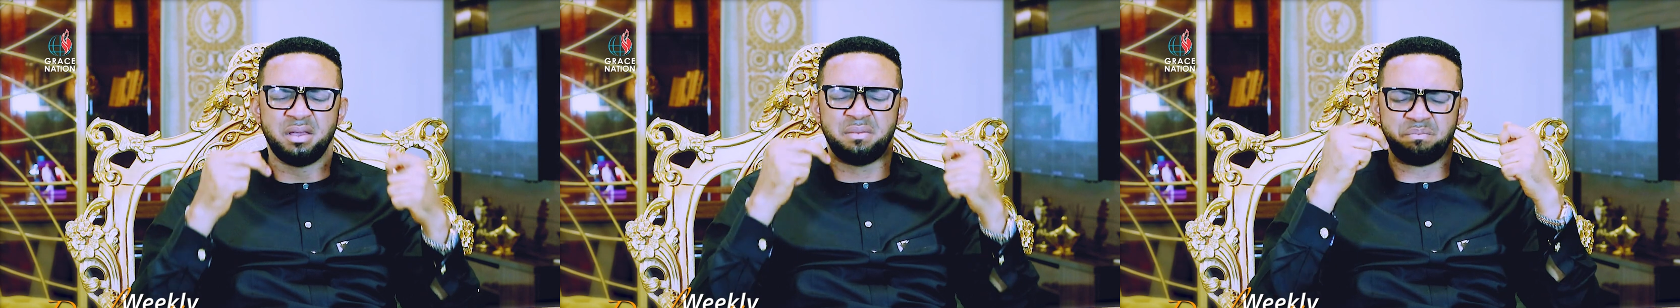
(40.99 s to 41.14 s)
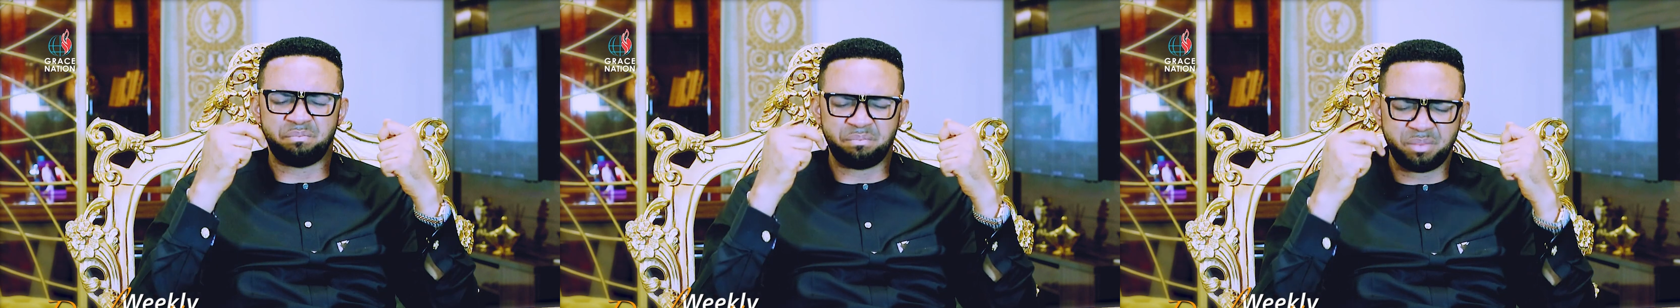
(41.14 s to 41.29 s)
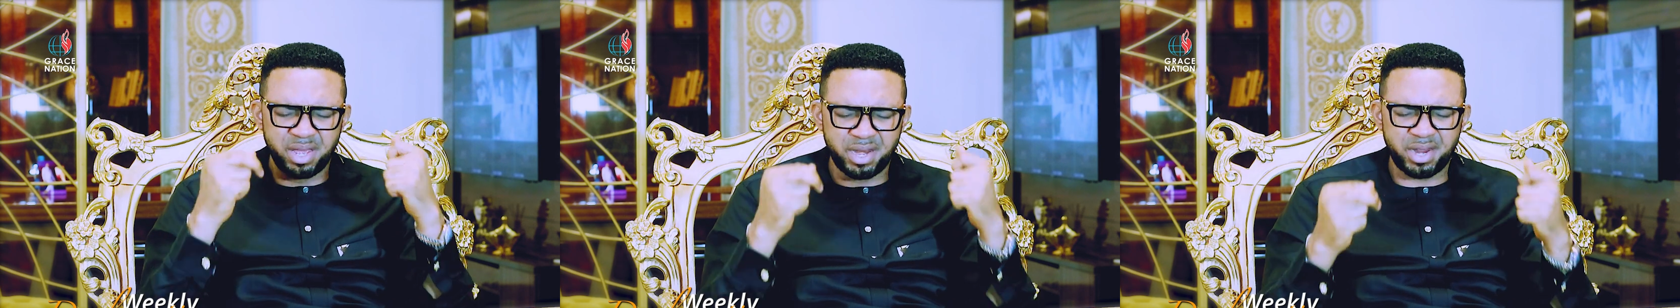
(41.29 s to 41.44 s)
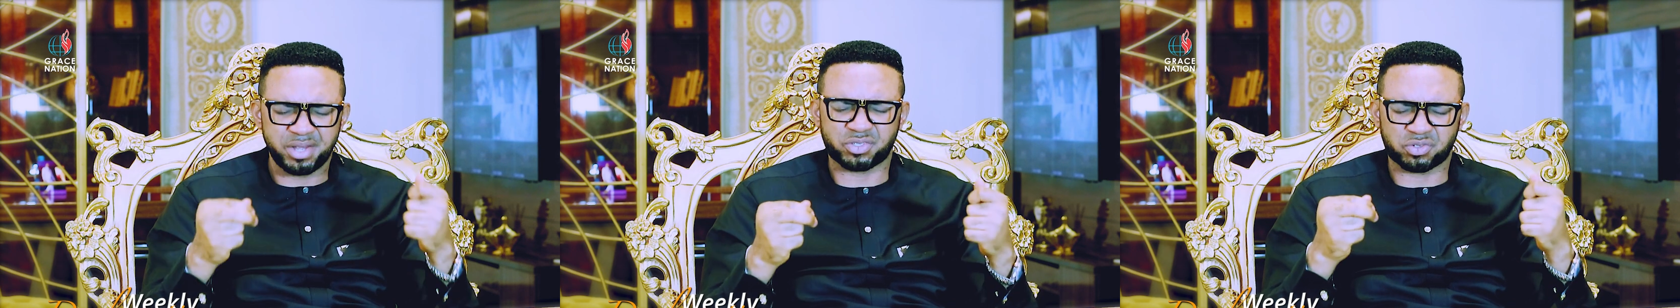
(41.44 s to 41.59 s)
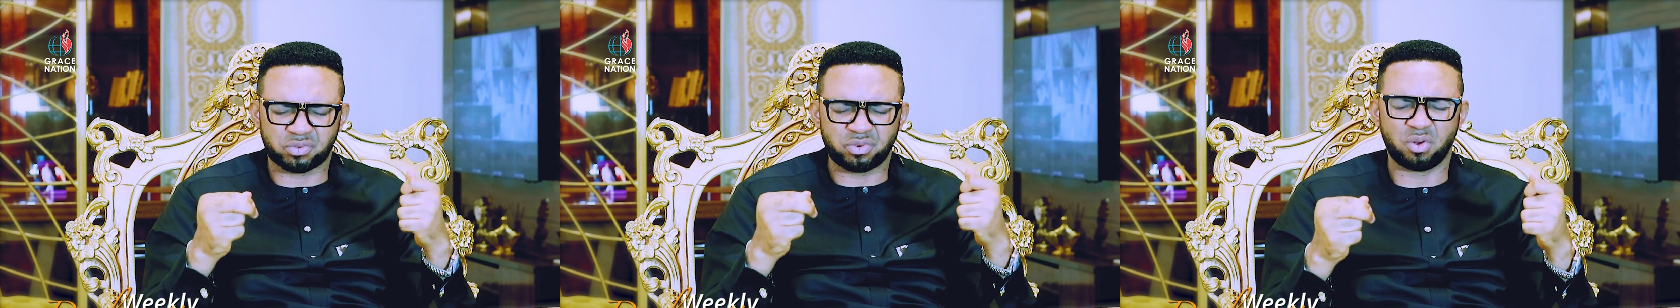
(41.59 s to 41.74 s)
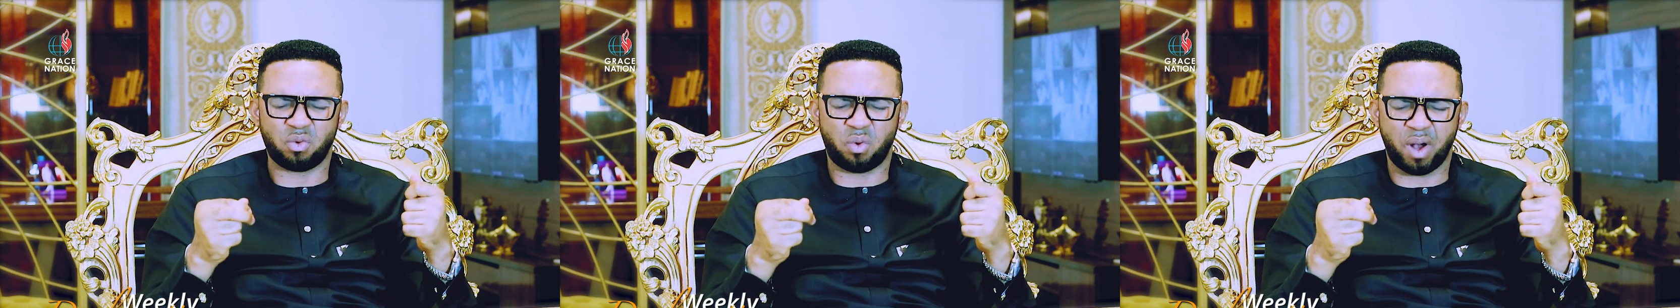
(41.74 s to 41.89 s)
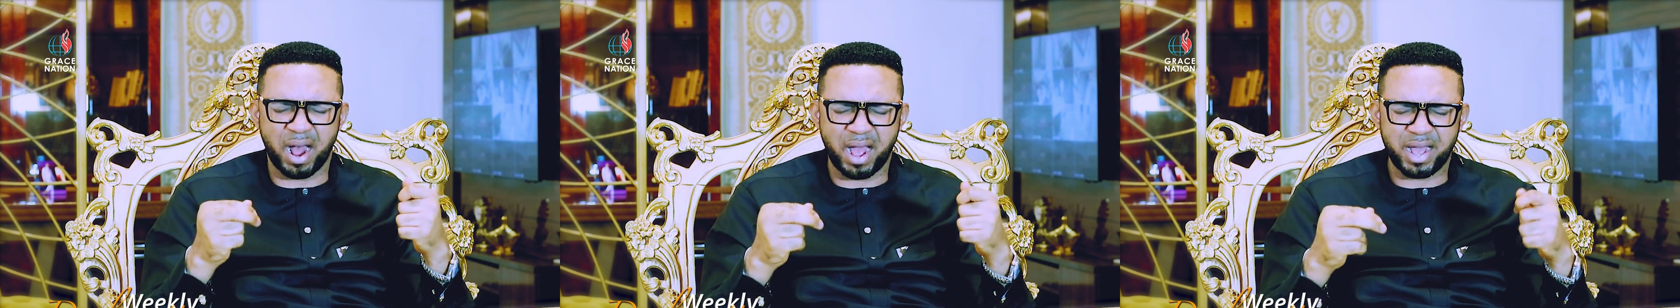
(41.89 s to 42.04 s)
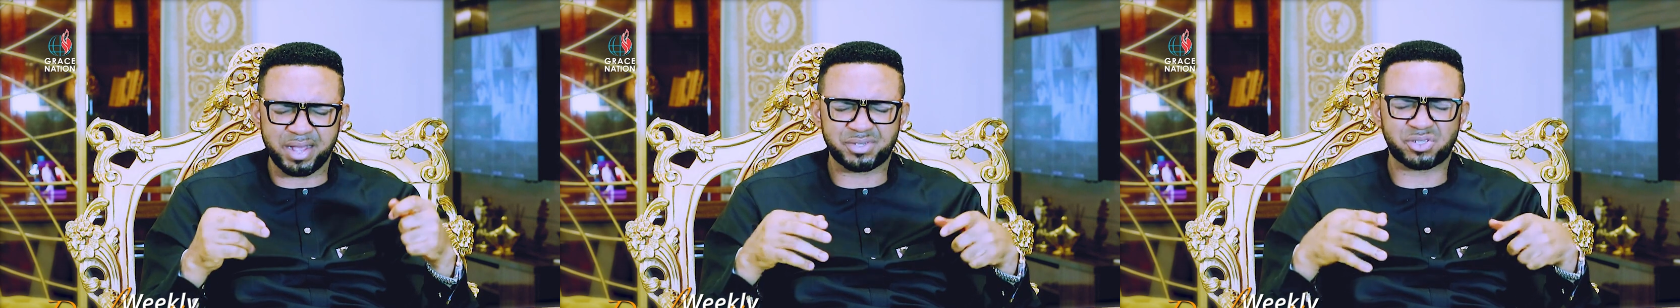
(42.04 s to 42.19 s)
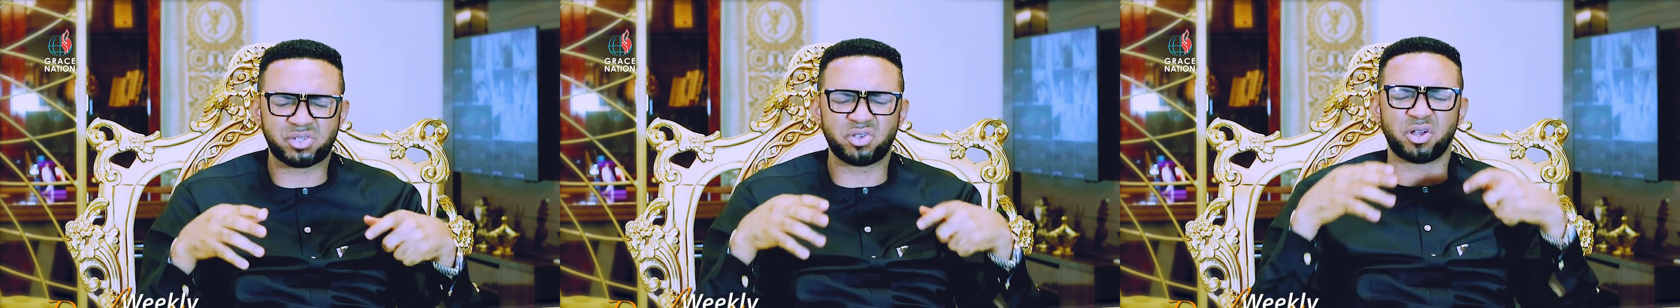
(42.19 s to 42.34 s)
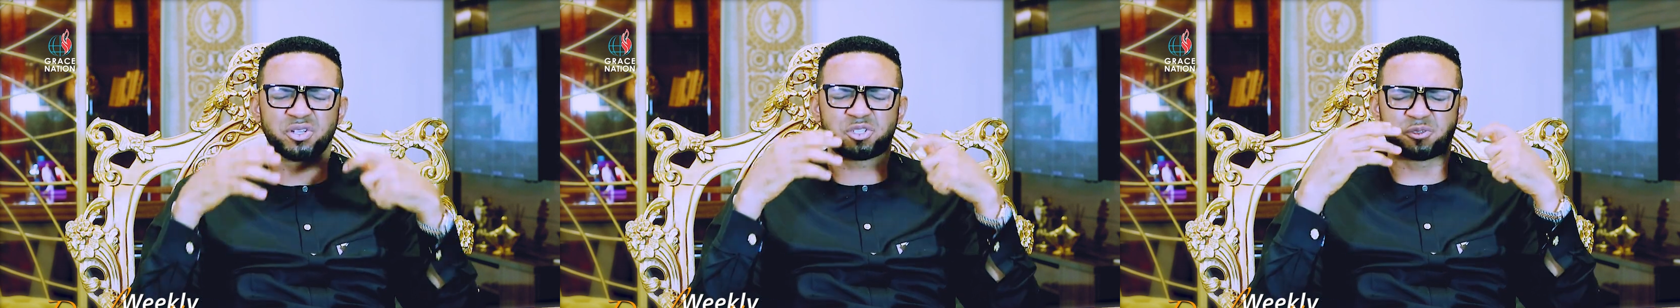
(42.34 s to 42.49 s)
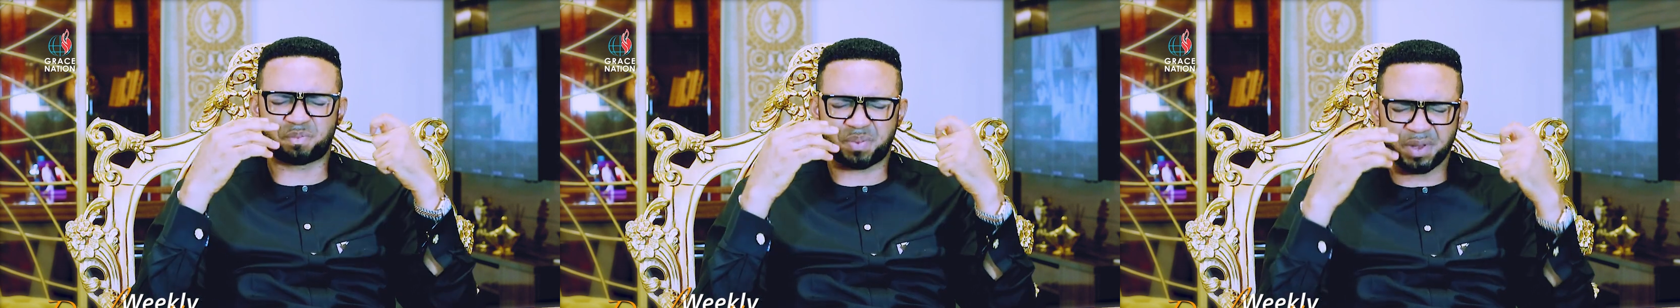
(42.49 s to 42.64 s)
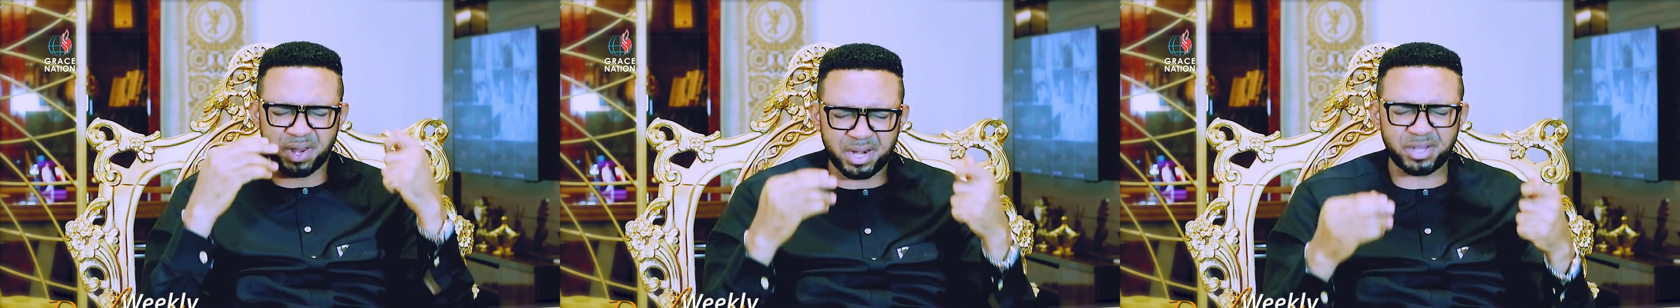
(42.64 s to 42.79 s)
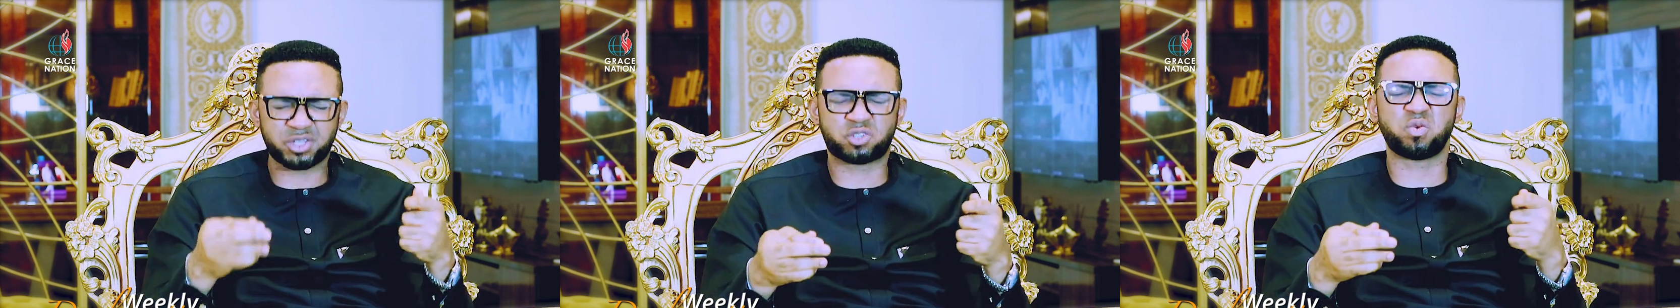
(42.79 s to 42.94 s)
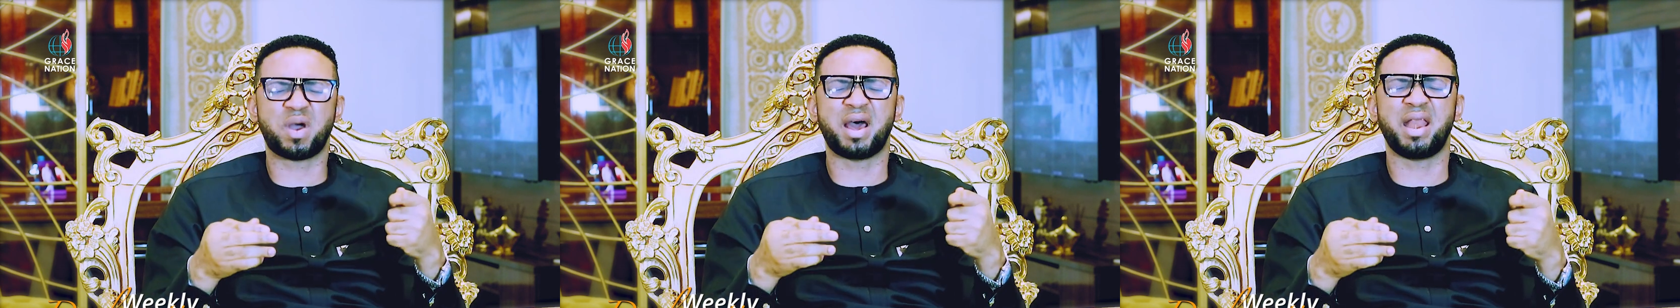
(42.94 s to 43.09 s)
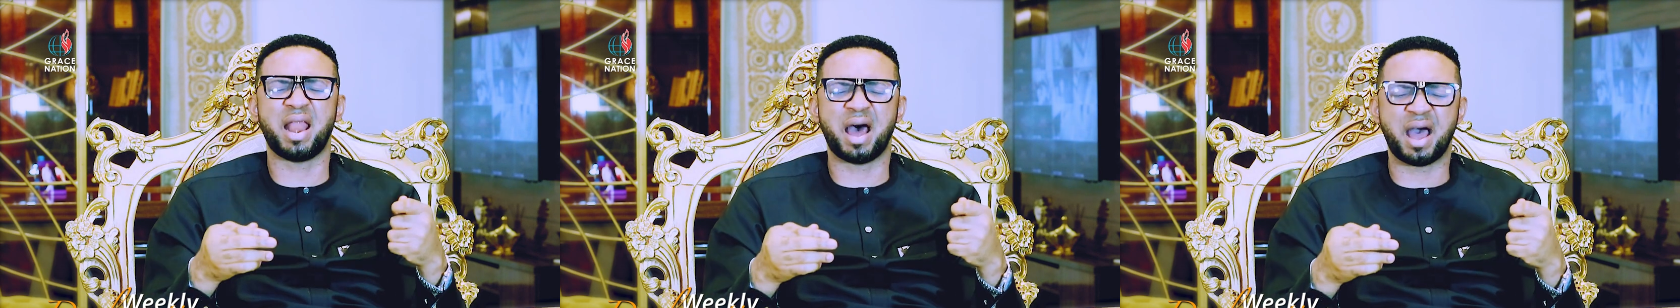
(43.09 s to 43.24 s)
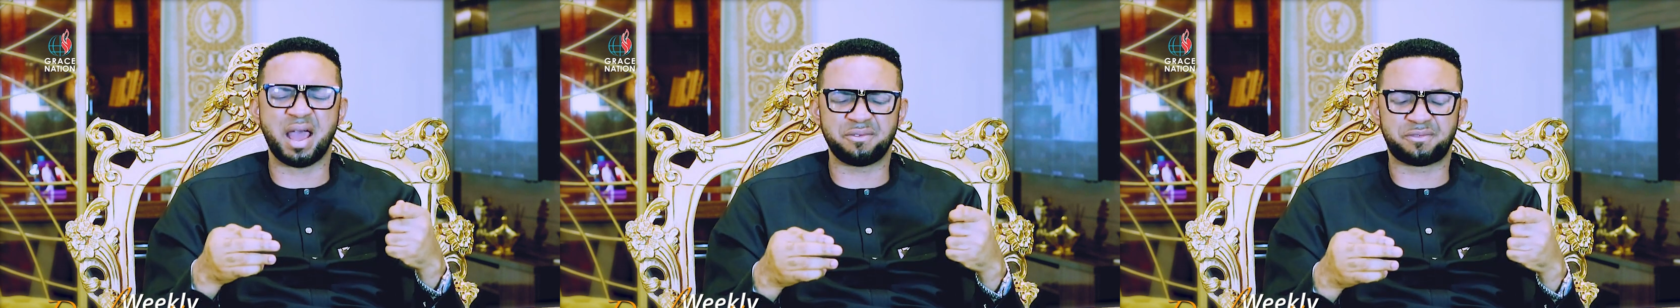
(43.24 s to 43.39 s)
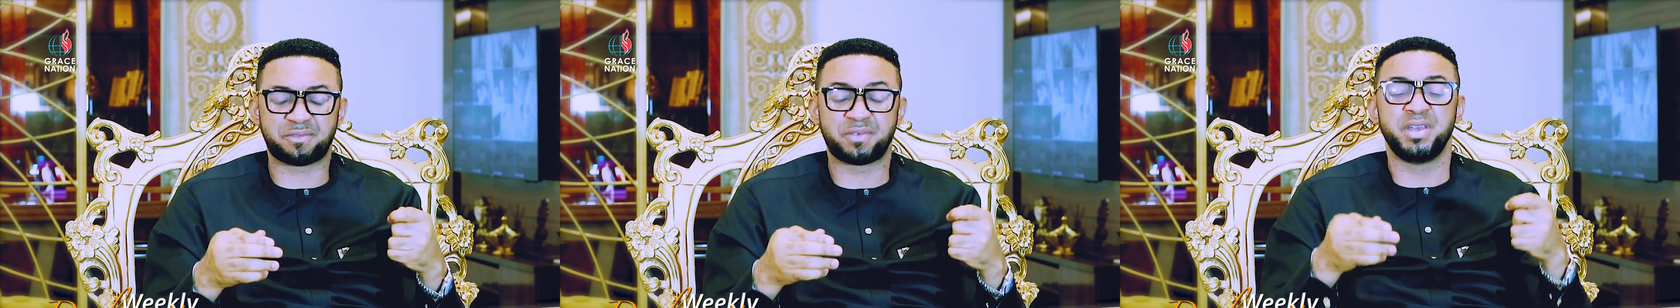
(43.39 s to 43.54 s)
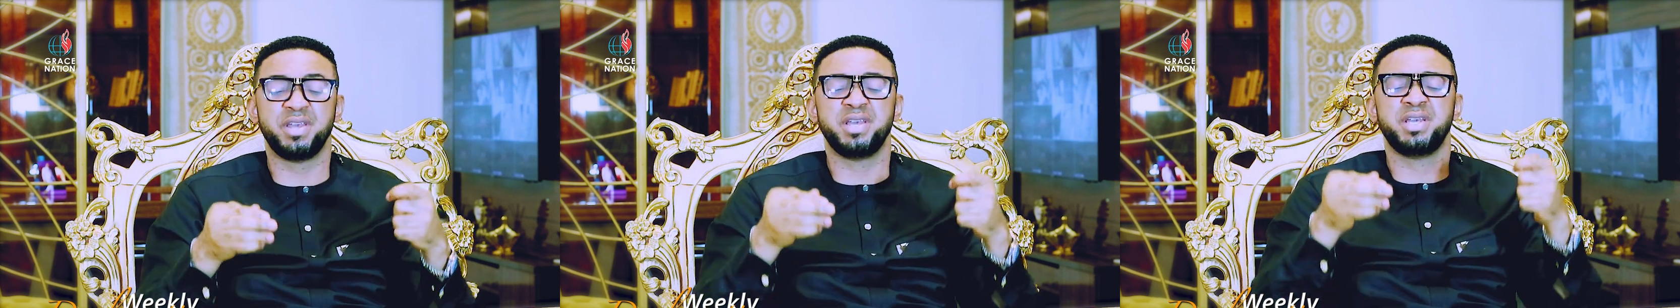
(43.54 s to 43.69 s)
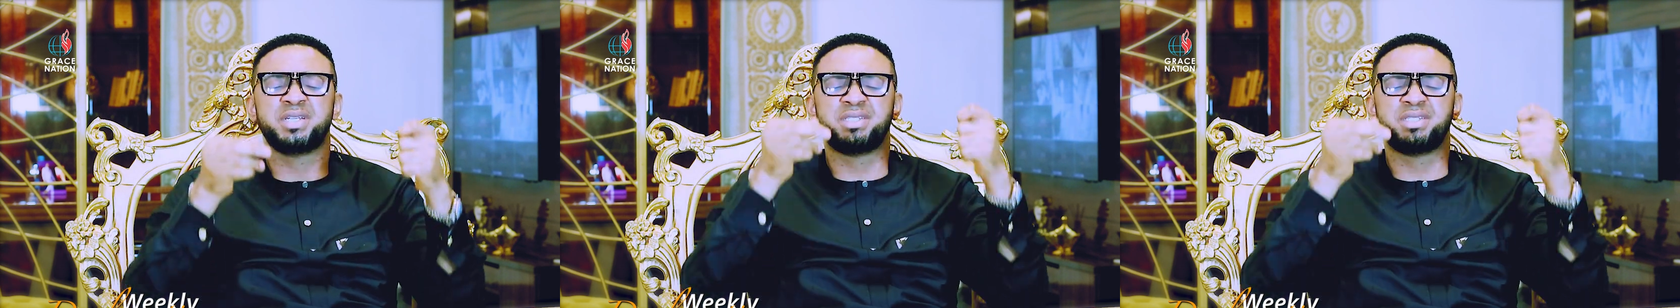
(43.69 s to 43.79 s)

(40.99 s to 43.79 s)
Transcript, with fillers: ministry wise, your spiritual life,